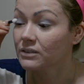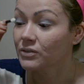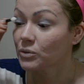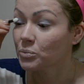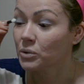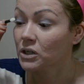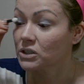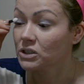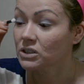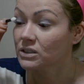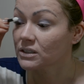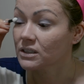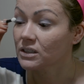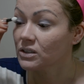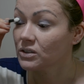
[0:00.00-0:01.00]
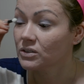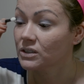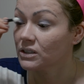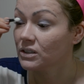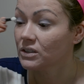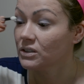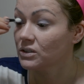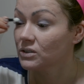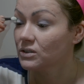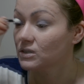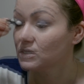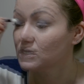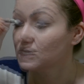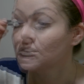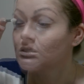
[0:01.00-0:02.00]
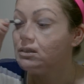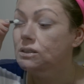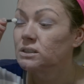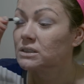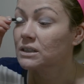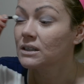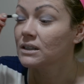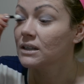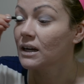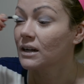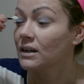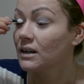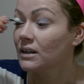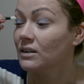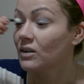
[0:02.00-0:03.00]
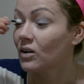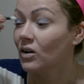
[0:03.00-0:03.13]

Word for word: different brushes that you can use. So just get that color